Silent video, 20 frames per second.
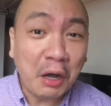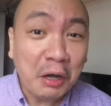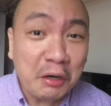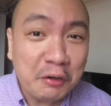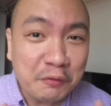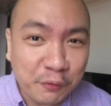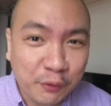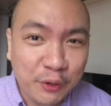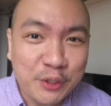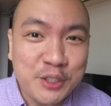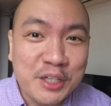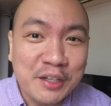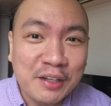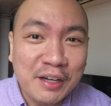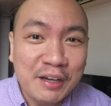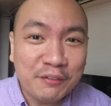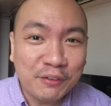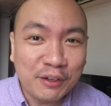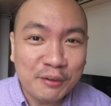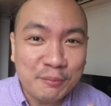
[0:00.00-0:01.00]

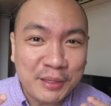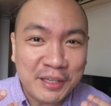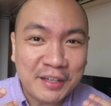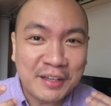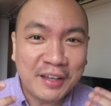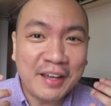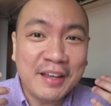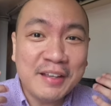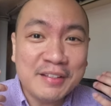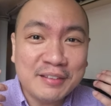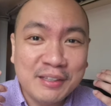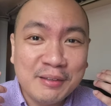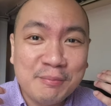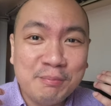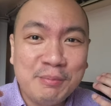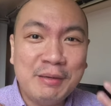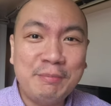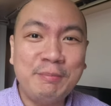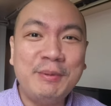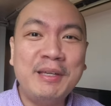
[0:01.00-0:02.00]
unfortunately for me, is
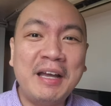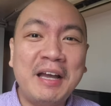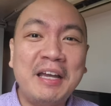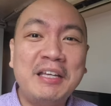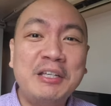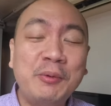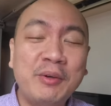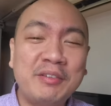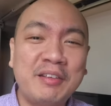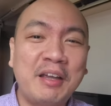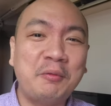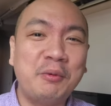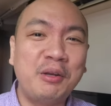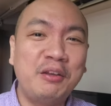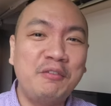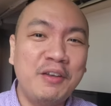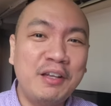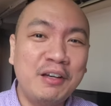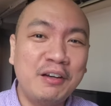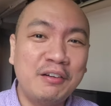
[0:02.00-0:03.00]
the BPI US
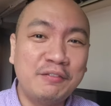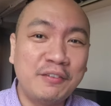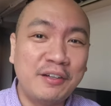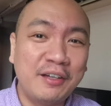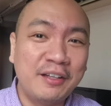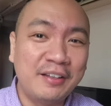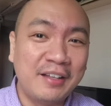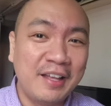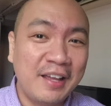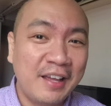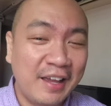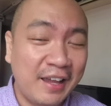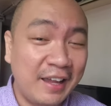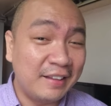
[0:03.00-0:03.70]
Equity Feeder Fund,